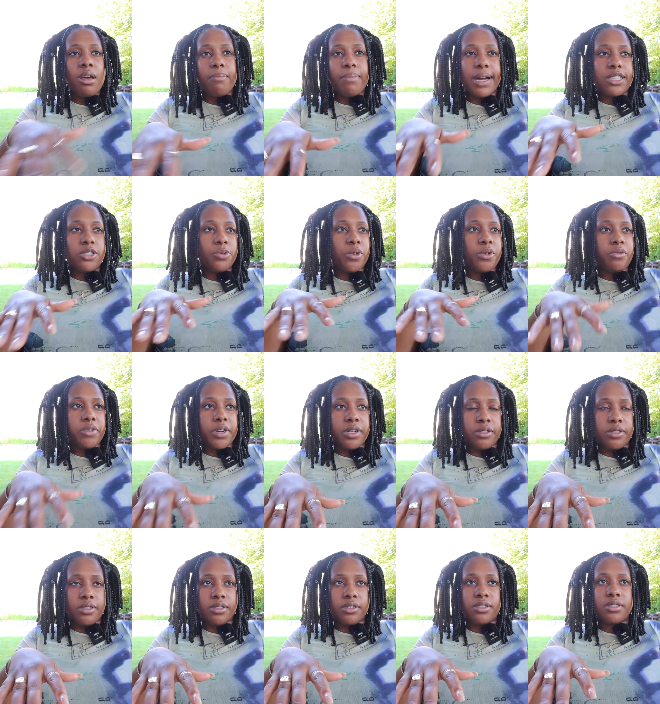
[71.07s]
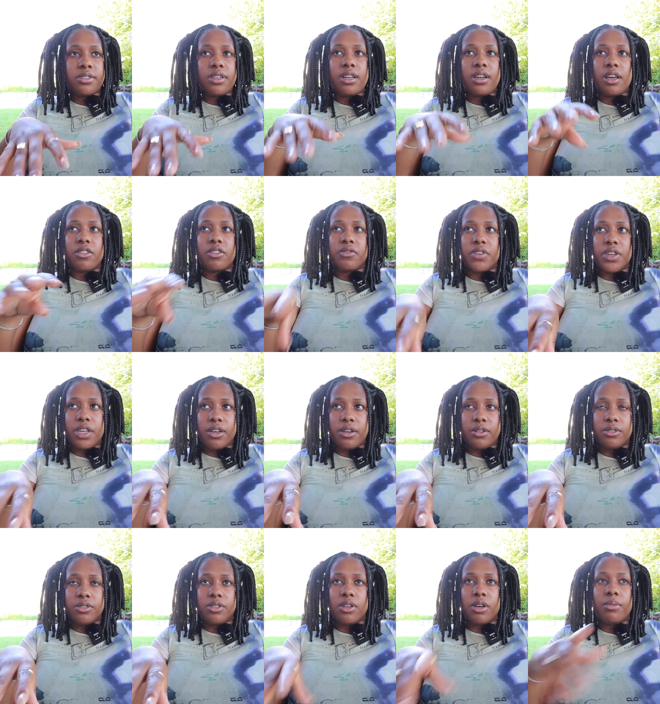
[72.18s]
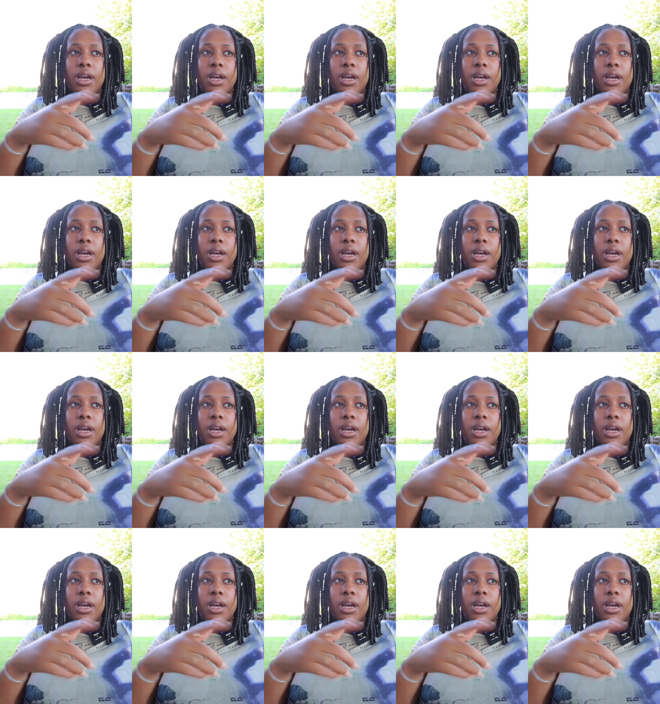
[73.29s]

by doing reels and other videos.